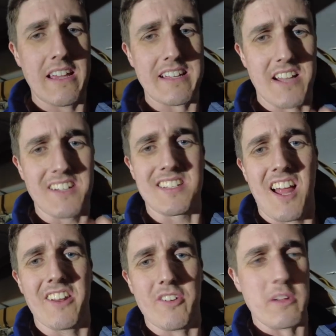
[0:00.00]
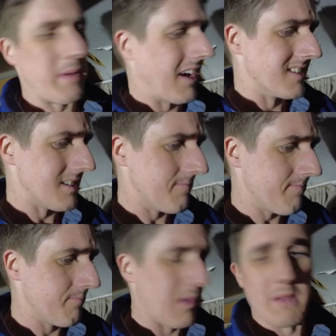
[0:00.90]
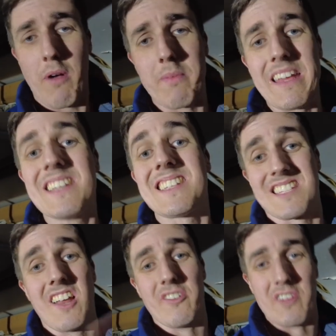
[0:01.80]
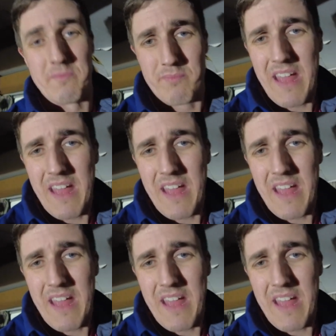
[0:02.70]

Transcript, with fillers: It's not the solenoid because, well, it probably is a solenoid.